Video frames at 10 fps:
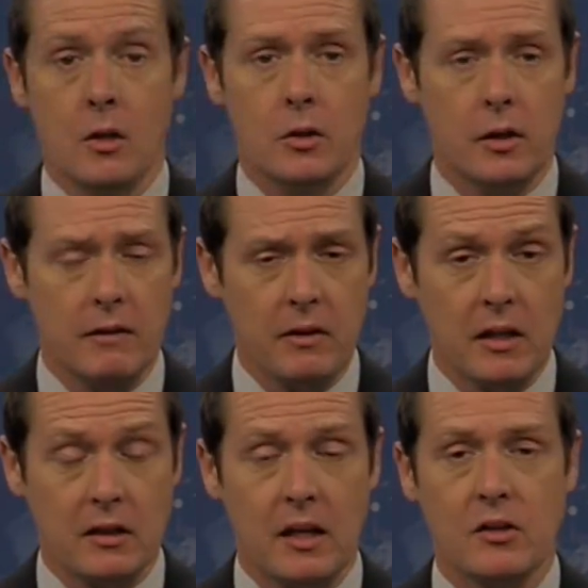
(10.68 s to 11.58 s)
Good
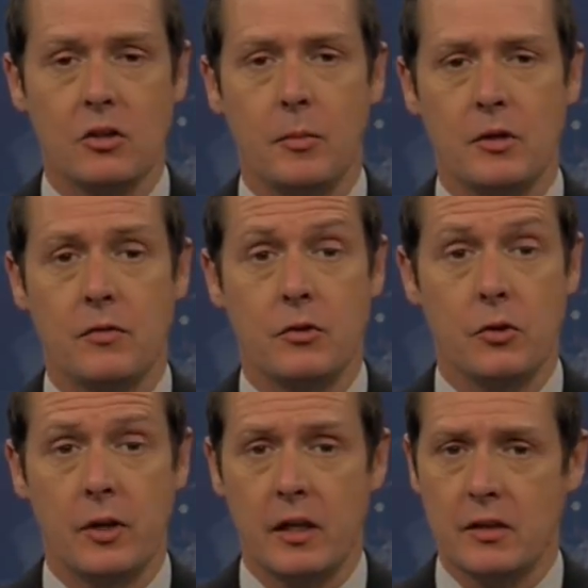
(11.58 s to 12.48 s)
evening and thanks so much for
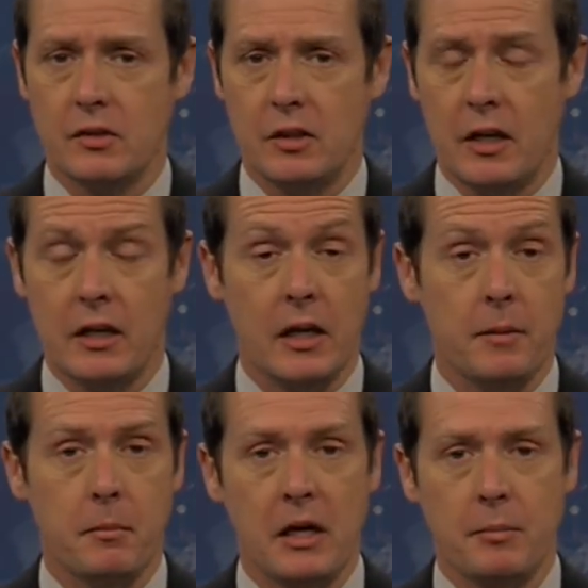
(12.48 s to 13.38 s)
joining us tonight.
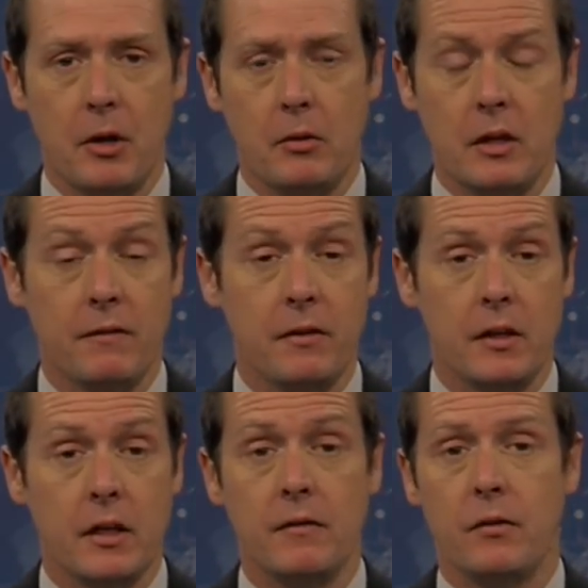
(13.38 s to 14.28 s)
I'm Mike Mahoney
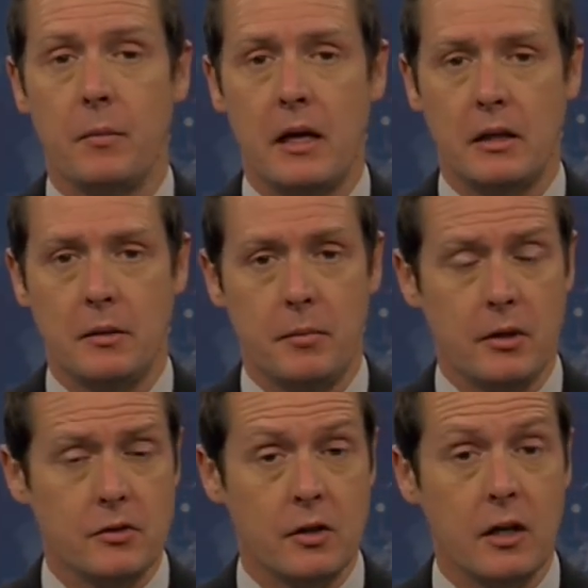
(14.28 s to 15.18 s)
filling in for Madeline
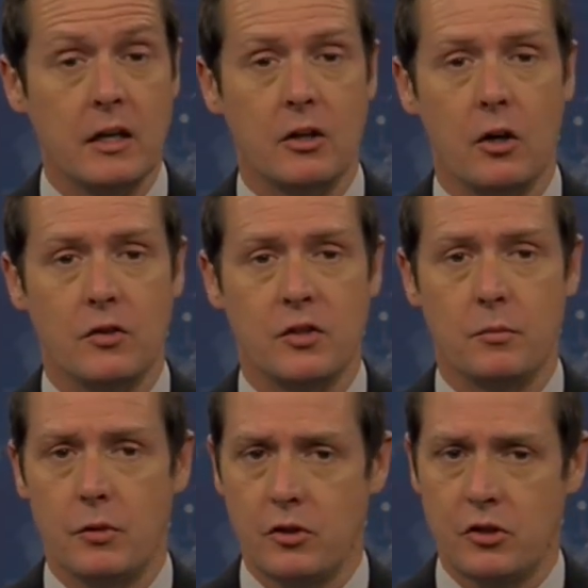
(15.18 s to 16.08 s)
Beerster and
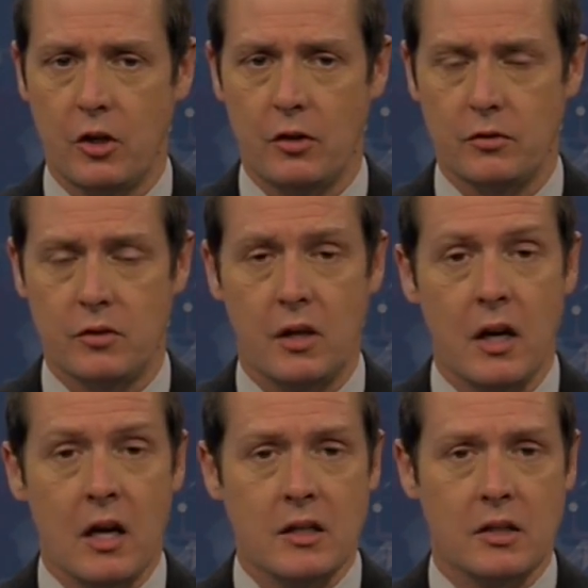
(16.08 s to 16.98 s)
Carson Bush Jost.
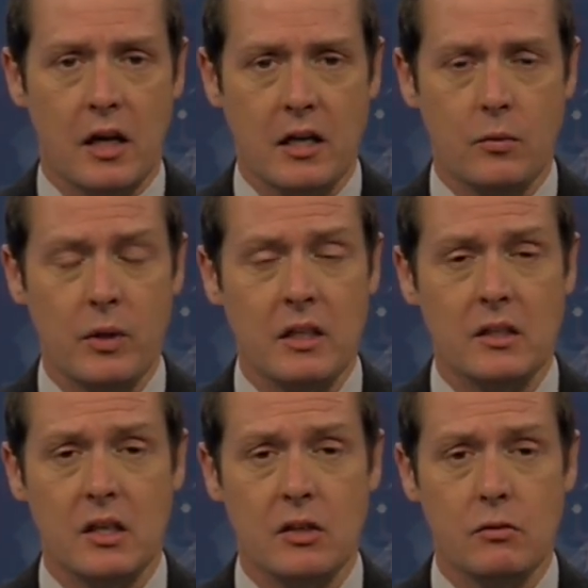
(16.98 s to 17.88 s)
Tonight we
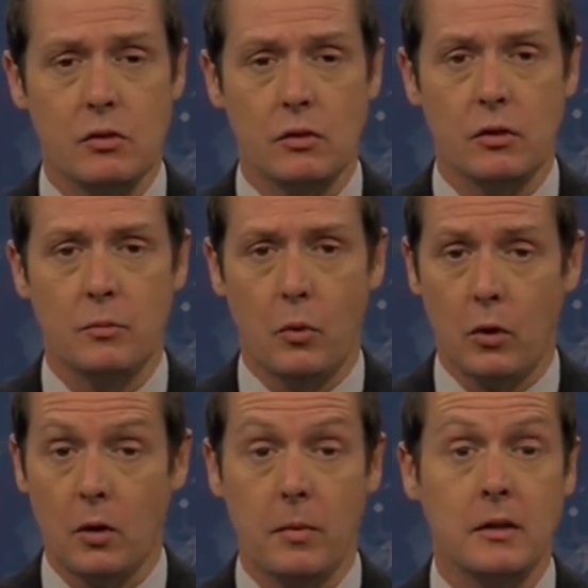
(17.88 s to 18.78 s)
continue to learn
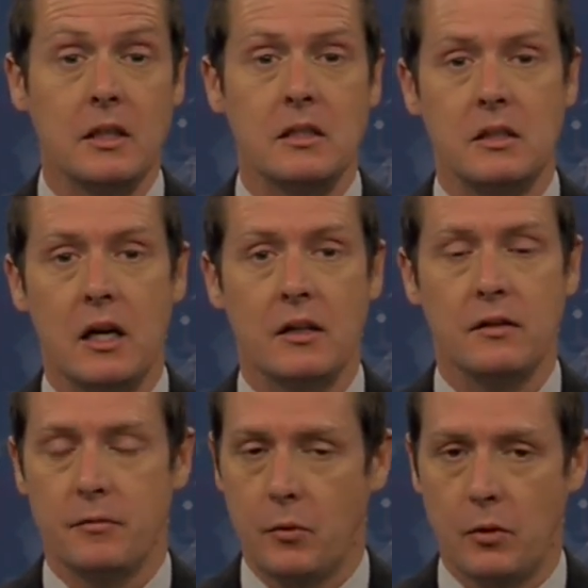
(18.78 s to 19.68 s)
more about the
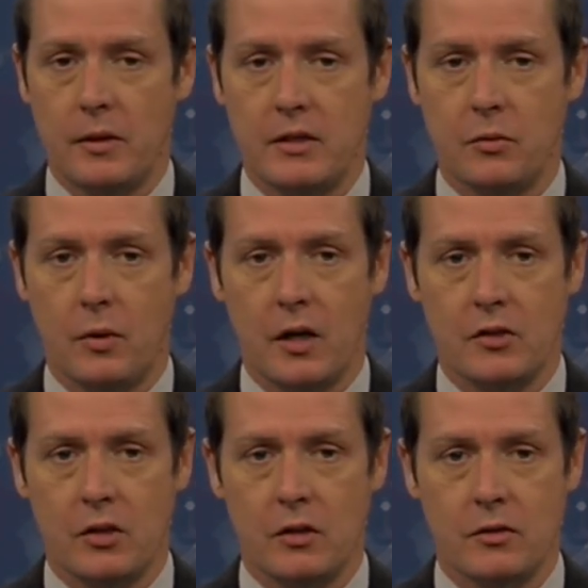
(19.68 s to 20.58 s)
death of Maurice
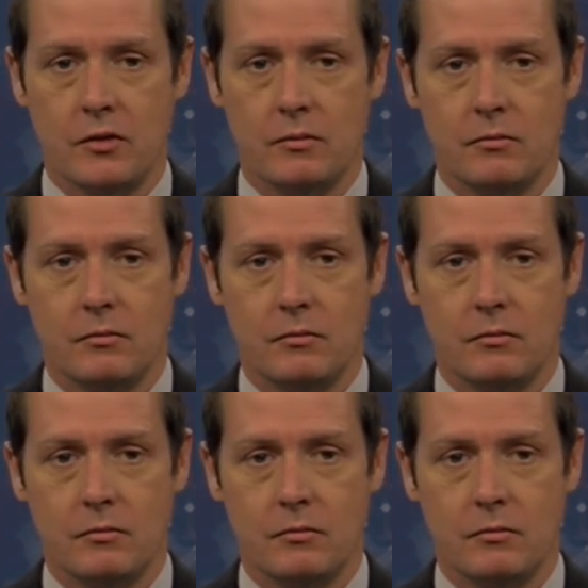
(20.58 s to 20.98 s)
Rogers.